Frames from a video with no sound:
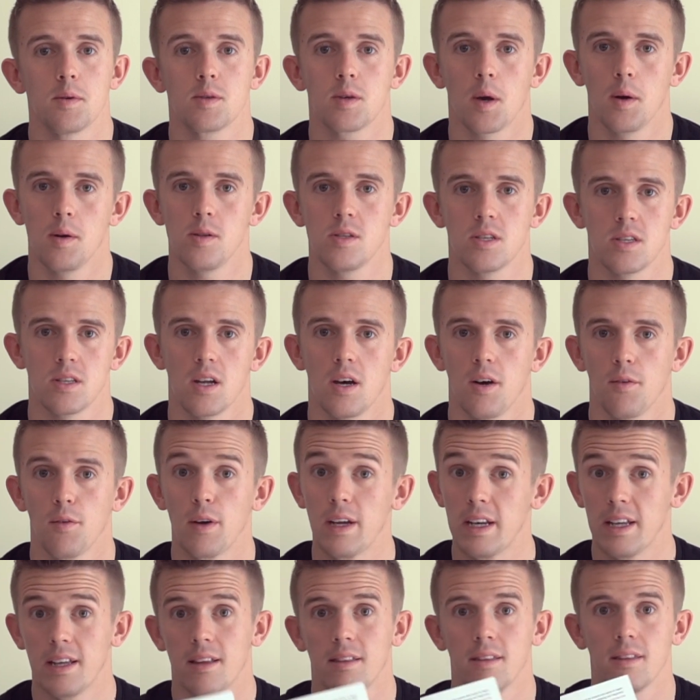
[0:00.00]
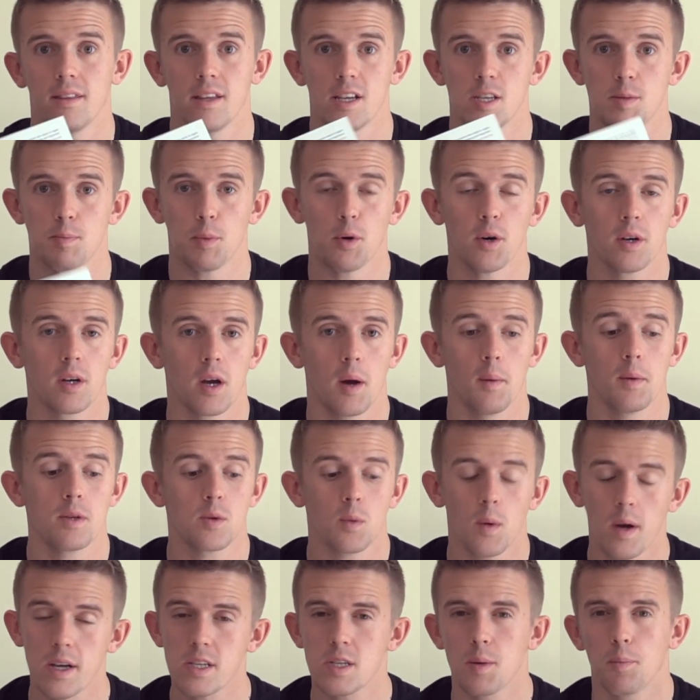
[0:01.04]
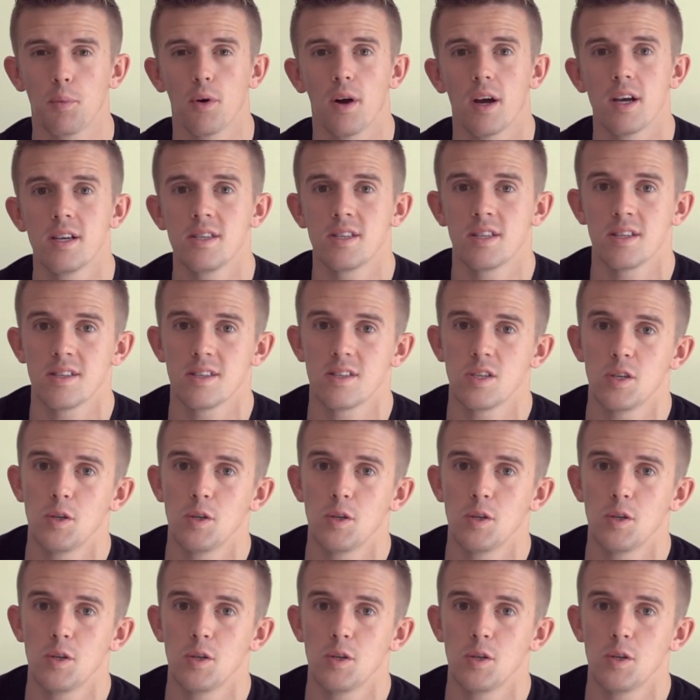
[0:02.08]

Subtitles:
going to start reading this book, I was quite surprised